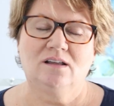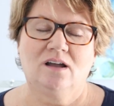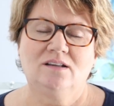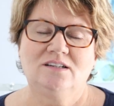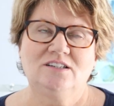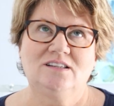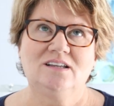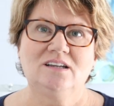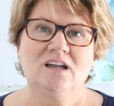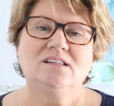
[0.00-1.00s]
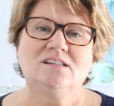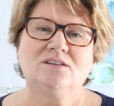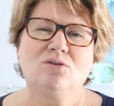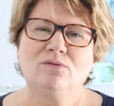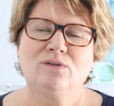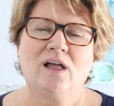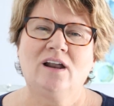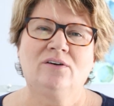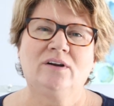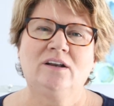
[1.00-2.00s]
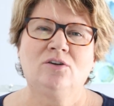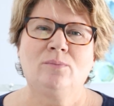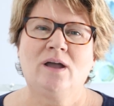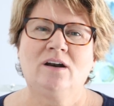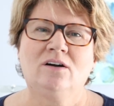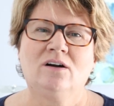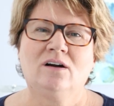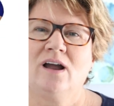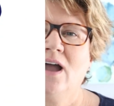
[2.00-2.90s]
I just think it's so flattering no matter